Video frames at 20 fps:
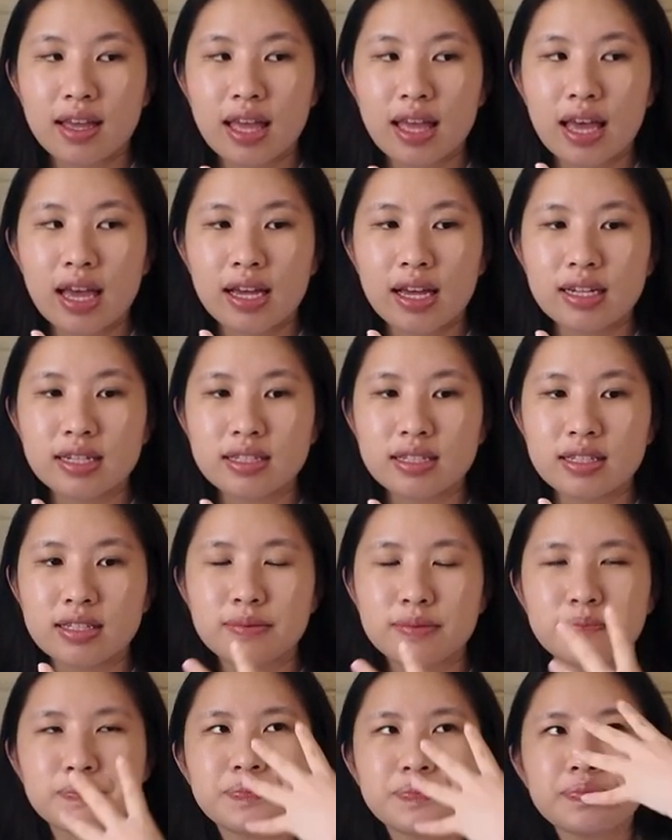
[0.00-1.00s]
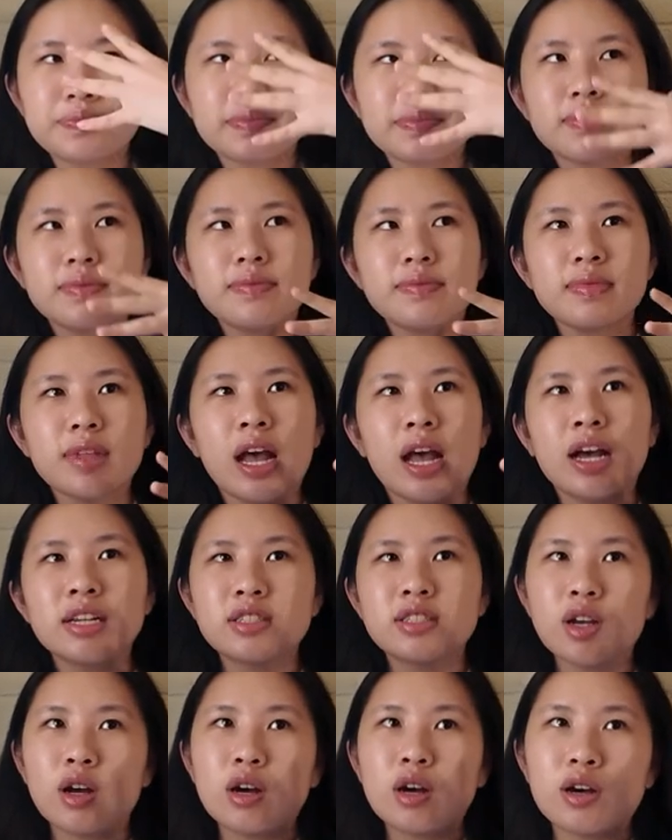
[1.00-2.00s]
And I
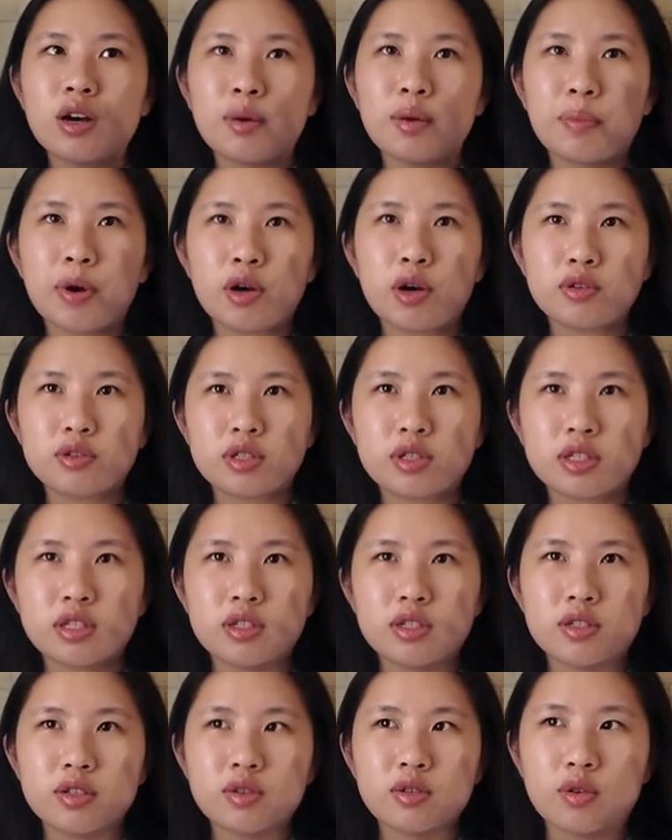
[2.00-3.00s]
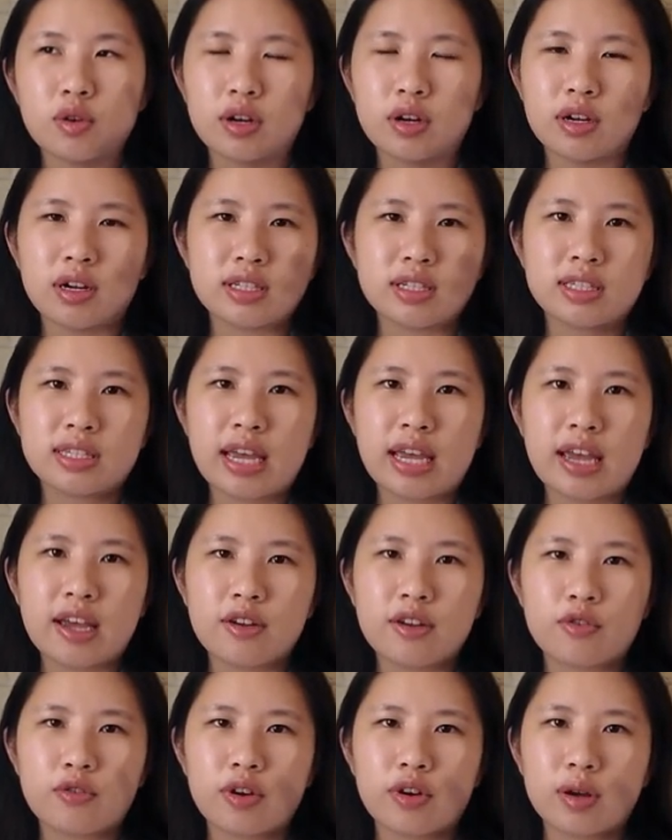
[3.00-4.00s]
saw a post or a
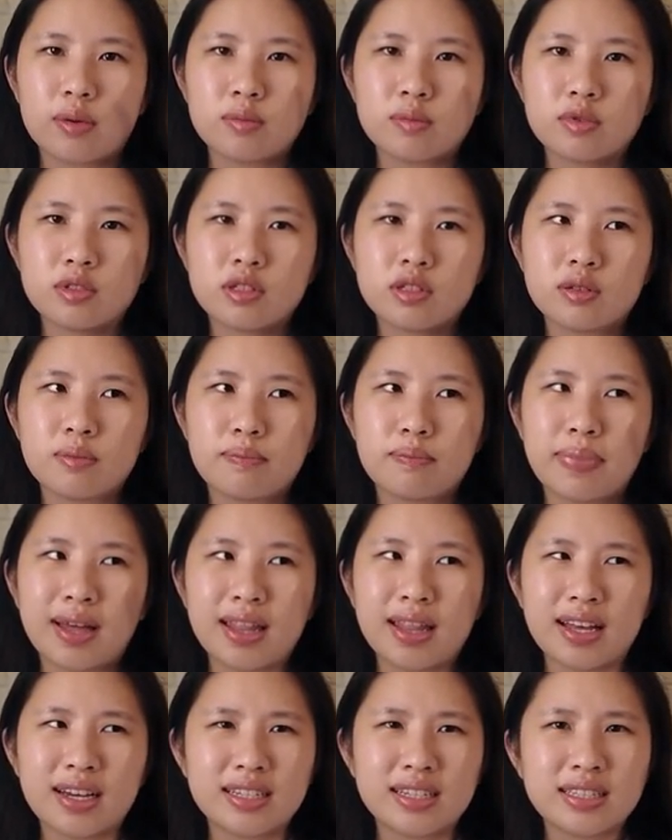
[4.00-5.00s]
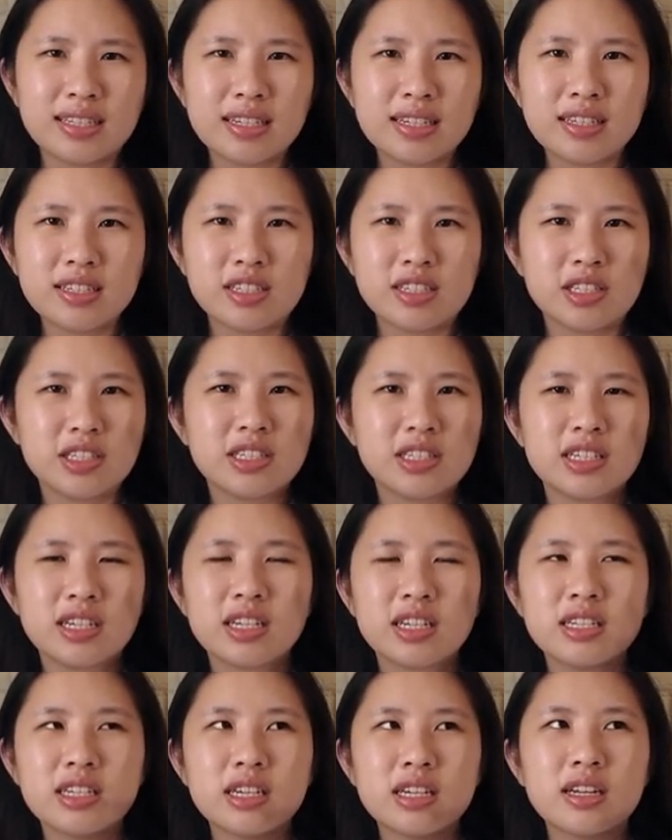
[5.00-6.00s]
saying from Bella Hadid, Gigi
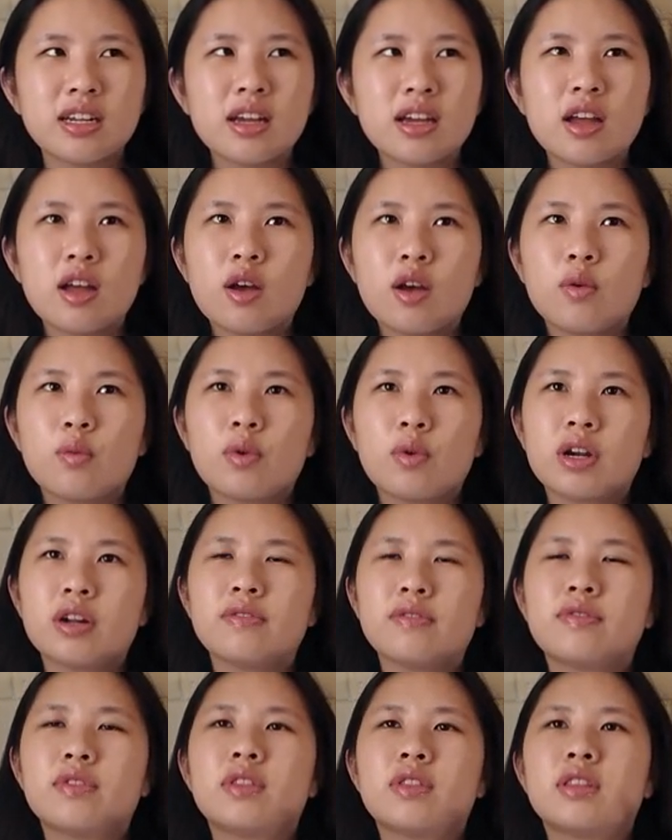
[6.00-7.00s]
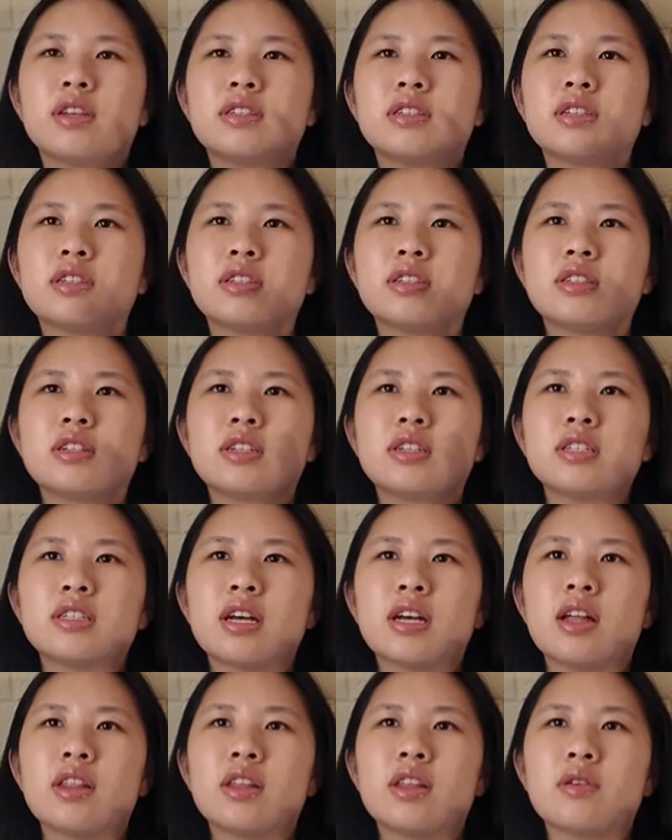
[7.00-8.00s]
Hadid, one of the sisters,
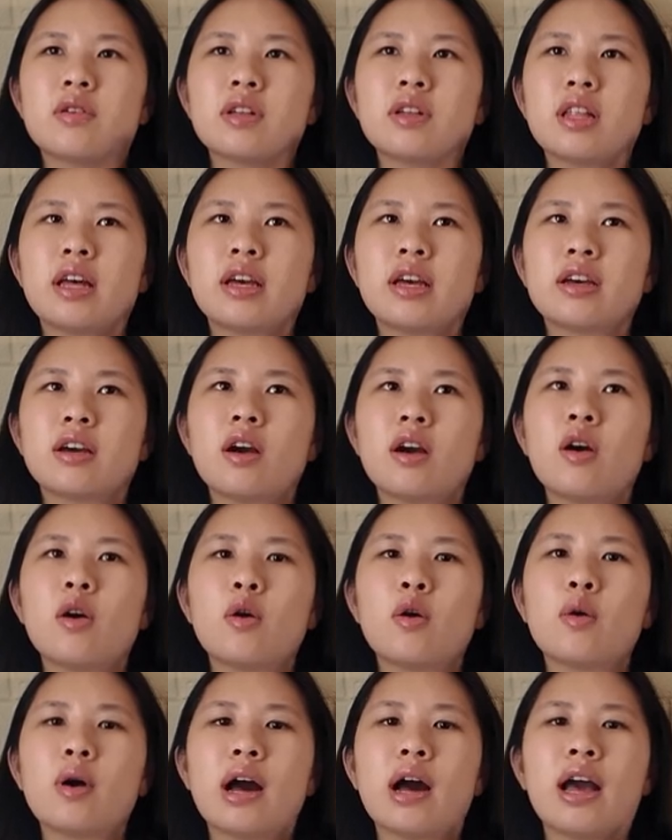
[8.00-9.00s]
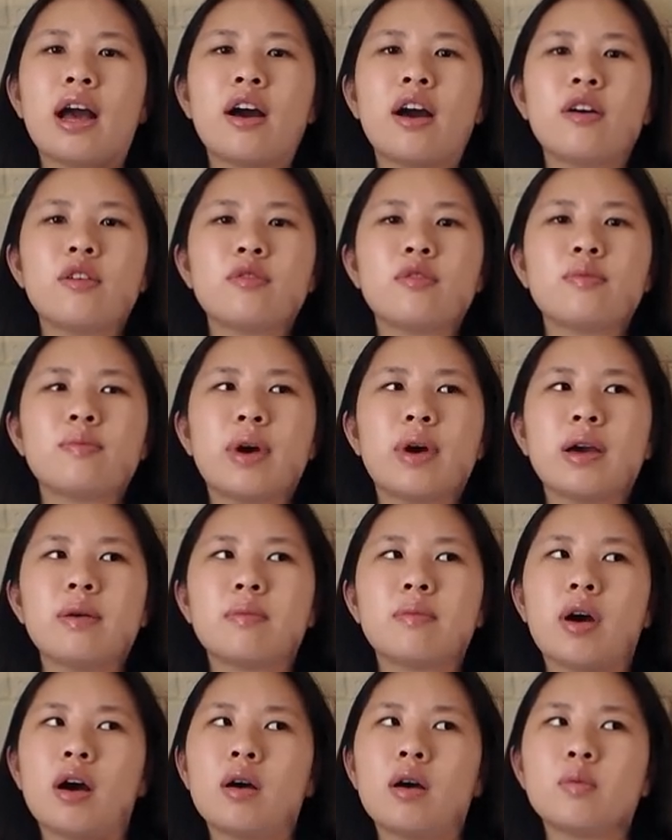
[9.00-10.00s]
and they were like, Oh, I have my
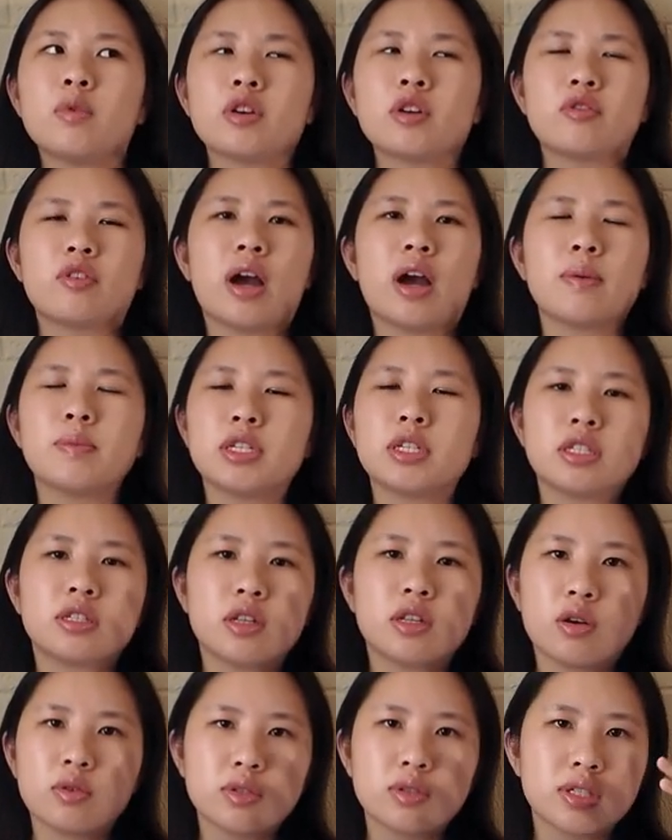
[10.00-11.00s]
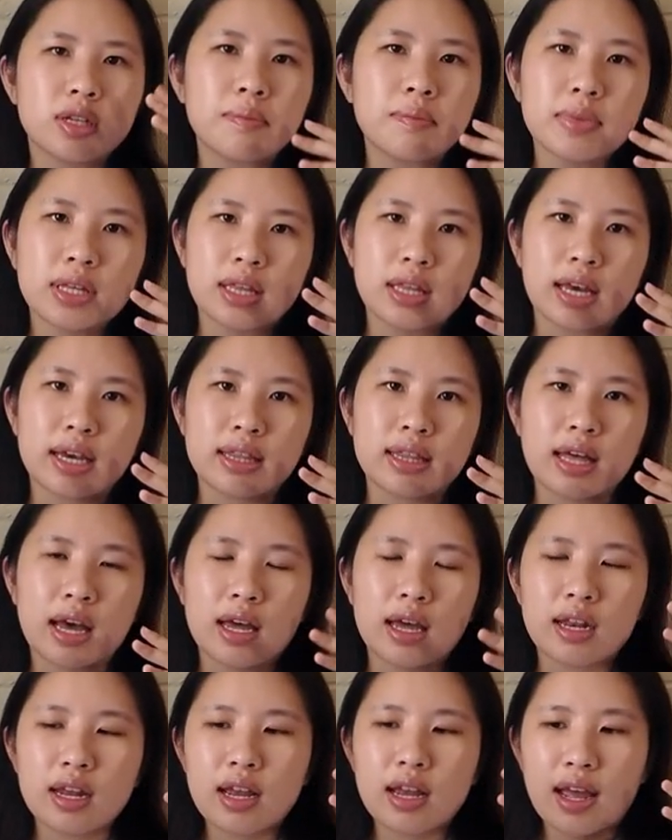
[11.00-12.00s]
mom or grandma's nose, something like
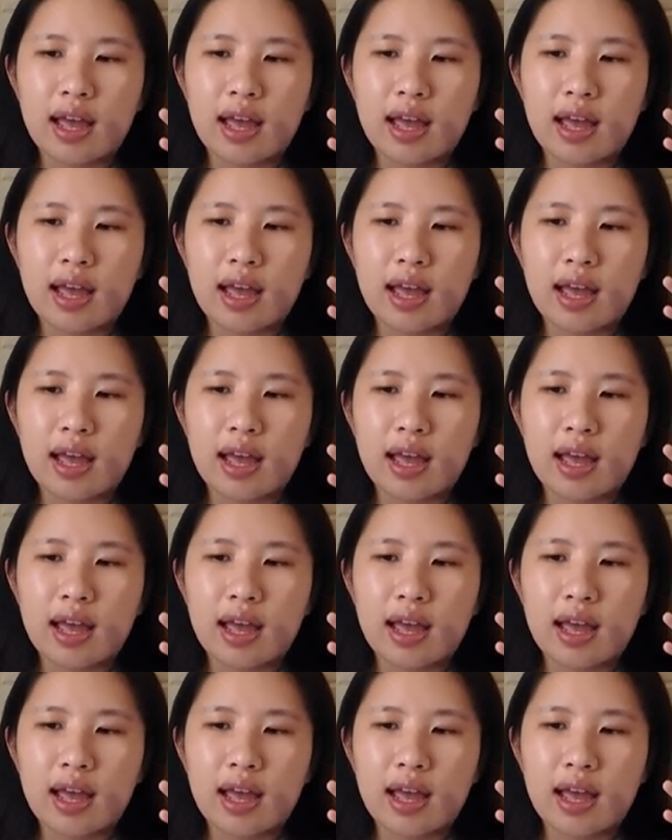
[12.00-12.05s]
that.